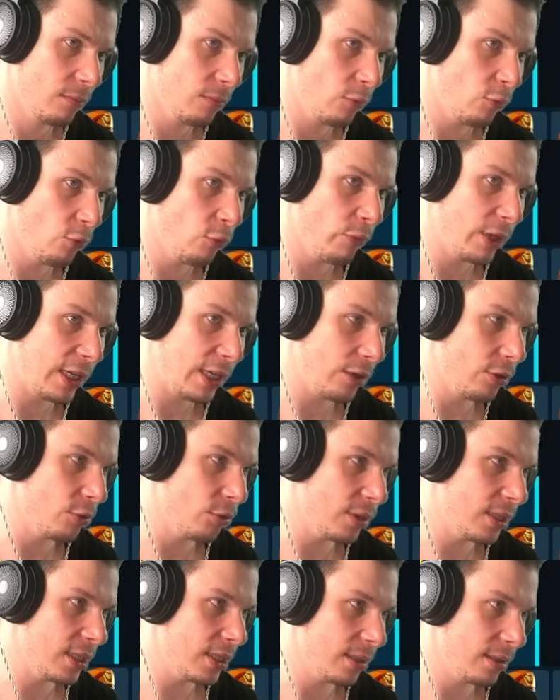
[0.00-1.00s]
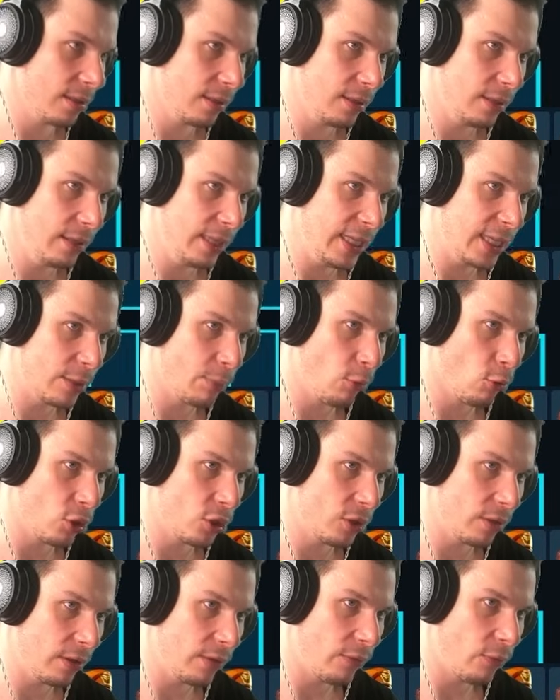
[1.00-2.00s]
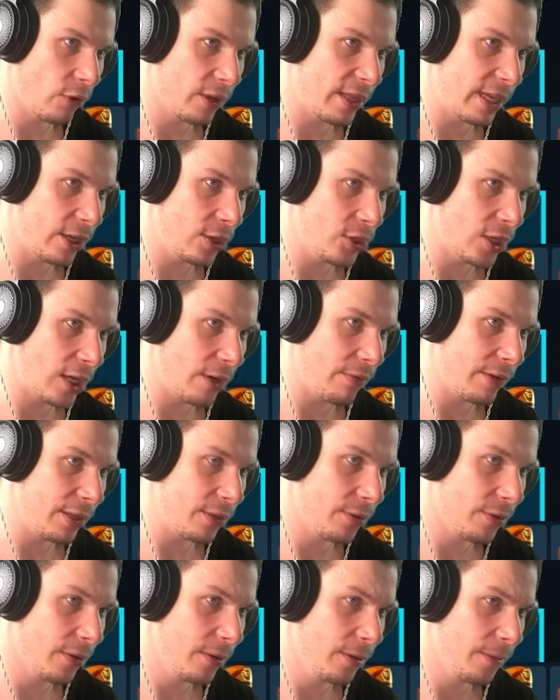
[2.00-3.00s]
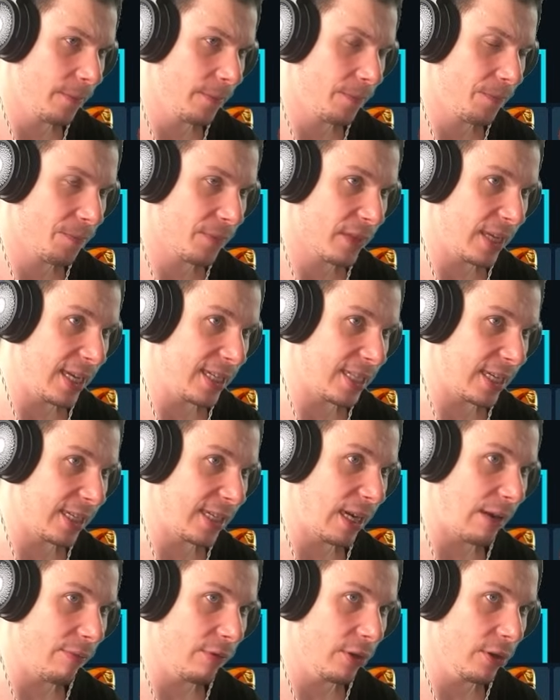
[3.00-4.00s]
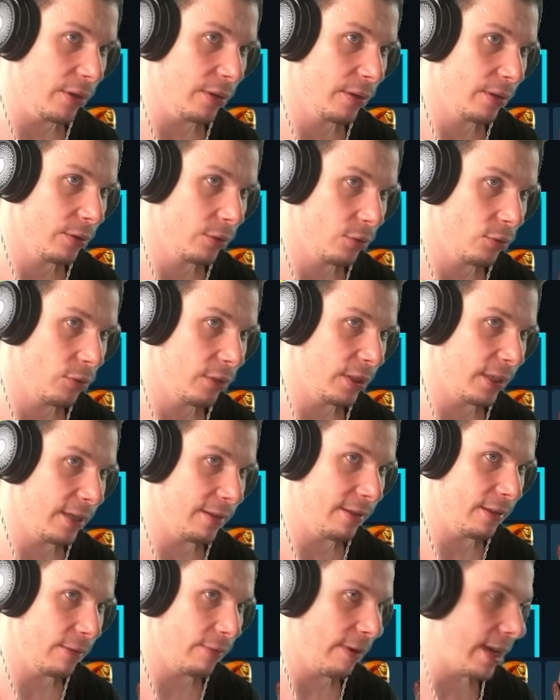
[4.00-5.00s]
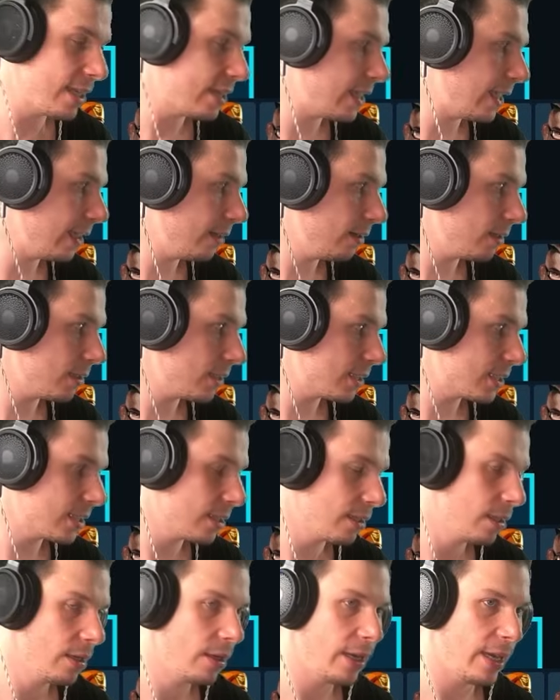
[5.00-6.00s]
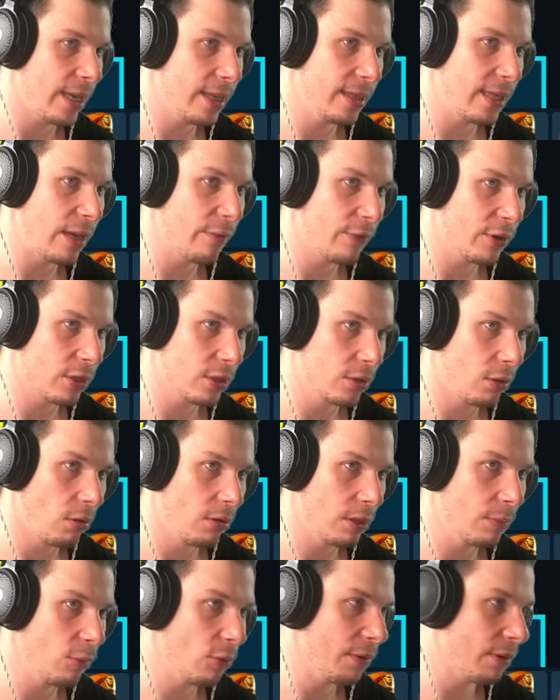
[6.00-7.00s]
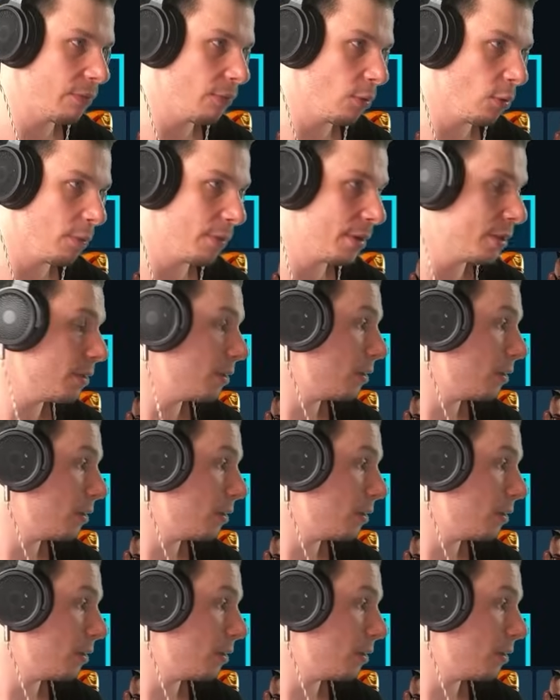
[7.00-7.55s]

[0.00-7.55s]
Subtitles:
We can use this portion of the 410 generator as a cover to clear the right angles, and then we are slowly moving forward